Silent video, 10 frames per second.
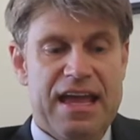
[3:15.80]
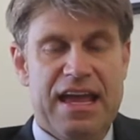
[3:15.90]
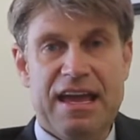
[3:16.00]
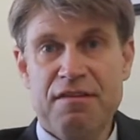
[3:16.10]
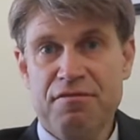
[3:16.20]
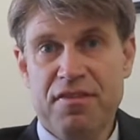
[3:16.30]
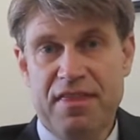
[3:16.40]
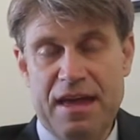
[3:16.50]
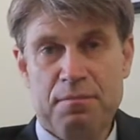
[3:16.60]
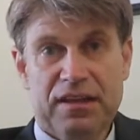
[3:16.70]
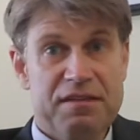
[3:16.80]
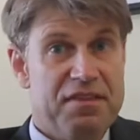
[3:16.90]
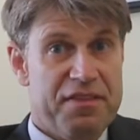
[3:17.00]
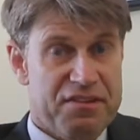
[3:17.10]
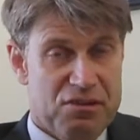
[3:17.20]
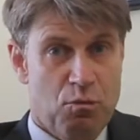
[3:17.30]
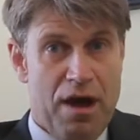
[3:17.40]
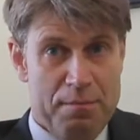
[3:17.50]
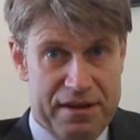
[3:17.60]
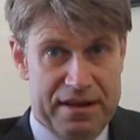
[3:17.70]
If they believe that there's a
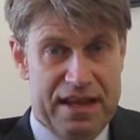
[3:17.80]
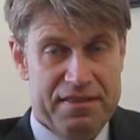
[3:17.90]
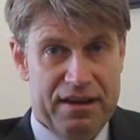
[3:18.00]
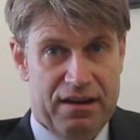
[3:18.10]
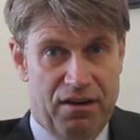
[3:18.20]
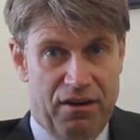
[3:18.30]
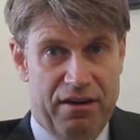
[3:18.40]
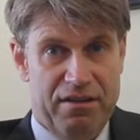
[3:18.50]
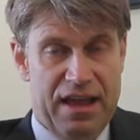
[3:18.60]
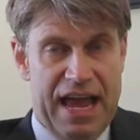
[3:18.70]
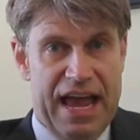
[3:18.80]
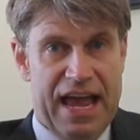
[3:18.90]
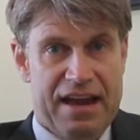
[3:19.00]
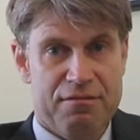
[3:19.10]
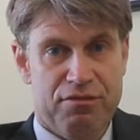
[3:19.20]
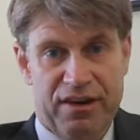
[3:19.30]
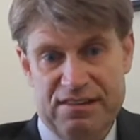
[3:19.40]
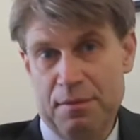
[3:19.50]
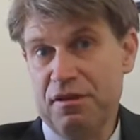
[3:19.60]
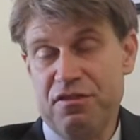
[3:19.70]
weapon in the car, and for
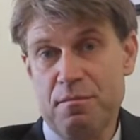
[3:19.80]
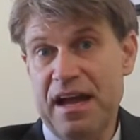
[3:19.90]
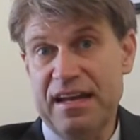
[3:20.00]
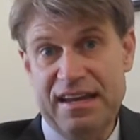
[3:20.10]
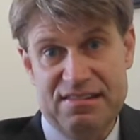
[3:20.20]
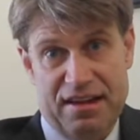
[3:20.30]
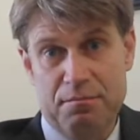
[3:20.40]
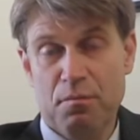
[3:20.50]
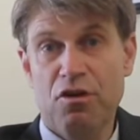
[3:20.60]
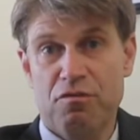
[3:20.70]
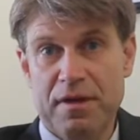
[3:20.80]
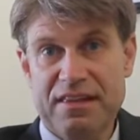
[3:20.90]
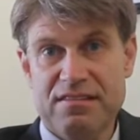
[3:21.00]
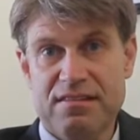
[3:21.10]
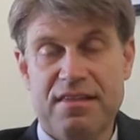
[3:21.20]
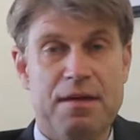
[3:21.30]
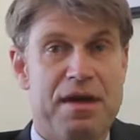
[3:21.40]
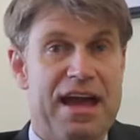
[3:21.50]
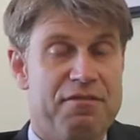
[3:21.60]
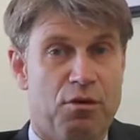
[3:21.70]
example, if you make any sudden movements, they
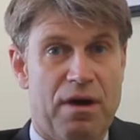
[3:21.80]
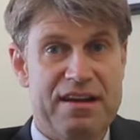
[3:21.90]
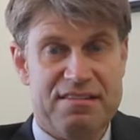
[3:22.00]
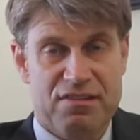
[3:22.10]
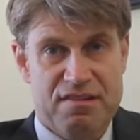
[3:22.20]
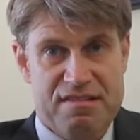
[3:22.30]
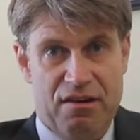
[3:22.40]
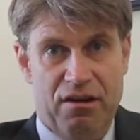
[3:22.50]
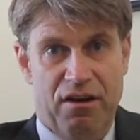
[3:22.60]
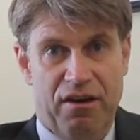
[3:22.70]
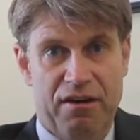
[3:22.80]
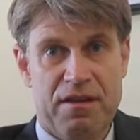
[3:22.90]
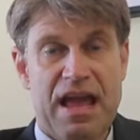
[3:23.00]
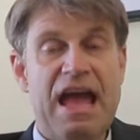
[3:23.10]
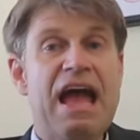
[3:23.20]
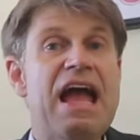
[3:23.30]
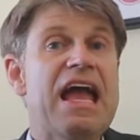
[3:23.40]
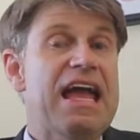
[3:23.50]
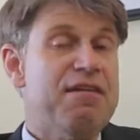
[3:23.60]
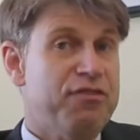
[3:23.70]
may have the right to search your car.
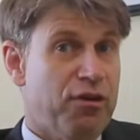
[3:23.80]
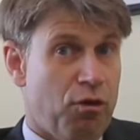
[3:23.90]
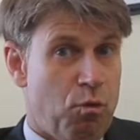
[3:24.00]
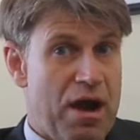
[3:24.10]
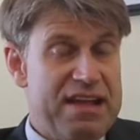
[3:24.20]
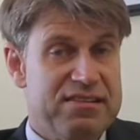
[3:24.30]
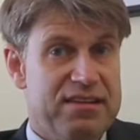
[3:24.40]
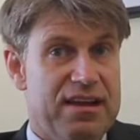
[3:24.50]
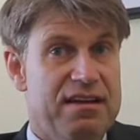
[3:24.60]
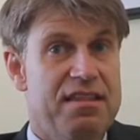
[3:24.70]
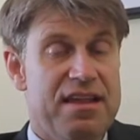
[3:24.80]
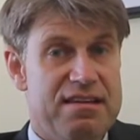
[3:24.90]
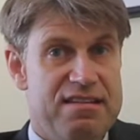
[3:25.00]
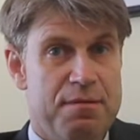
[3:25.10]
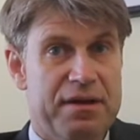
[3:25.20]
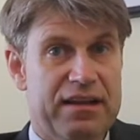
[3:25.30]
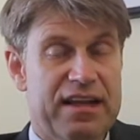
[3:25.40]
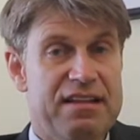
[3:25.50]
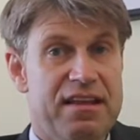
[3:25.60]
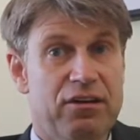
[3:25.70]
If you're arrested, then
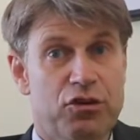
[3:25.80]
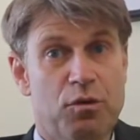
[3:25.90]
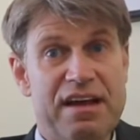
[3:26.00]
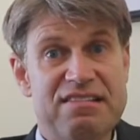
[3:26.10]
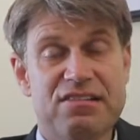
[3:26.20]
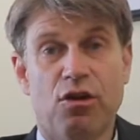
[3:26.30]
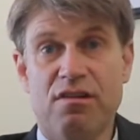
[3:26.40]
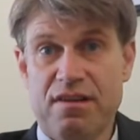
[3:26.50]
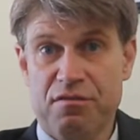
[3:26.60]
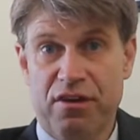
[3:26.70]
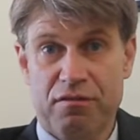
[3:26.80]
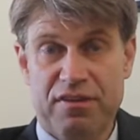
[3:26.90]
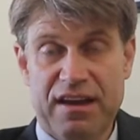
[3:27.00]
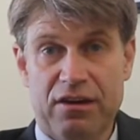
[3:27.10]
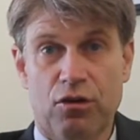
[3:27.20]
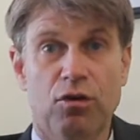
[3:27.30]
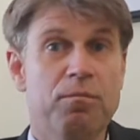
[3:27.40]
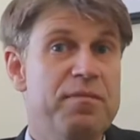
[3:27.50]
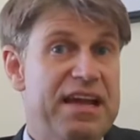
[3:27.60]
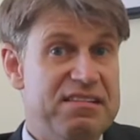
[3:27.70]
typically they'll do a search of your vehicle
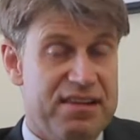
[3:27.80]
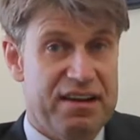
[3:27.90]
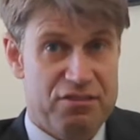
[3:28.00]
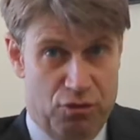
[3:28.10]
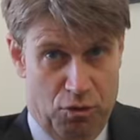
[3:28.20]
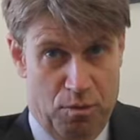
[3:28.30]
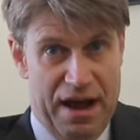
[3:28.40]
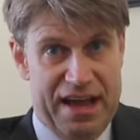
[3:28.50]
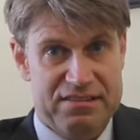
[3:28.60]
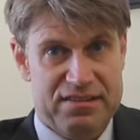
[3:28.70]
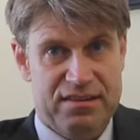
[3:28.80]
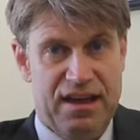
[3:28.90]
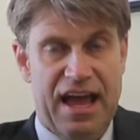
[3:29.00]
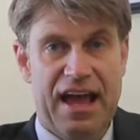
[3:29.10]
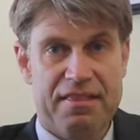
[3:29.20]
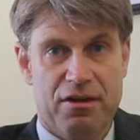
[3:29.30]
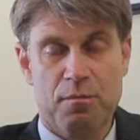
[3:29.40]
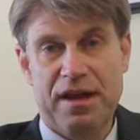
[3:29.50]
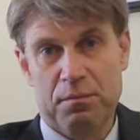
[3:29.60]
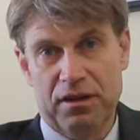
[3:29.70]
incident to arrest, and
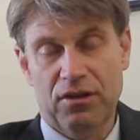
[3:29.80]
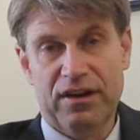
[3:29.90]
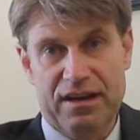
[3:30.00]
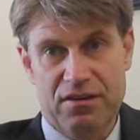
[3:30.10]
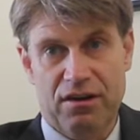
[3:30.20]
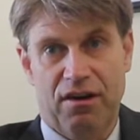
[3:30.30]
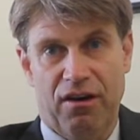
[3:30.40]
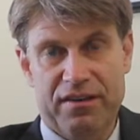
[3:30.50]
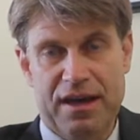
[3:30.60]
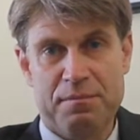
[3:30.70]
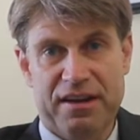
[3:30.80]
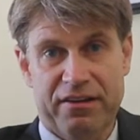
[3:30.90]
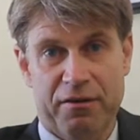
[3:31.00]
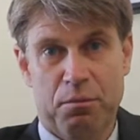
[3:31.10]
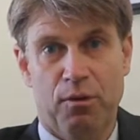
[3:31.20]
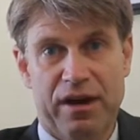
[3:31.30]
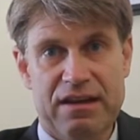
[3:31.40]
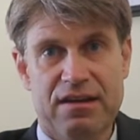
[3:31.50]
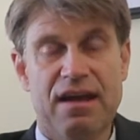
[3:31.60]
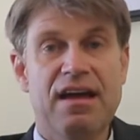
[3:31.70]
they'll be able to look in your car at that particular point.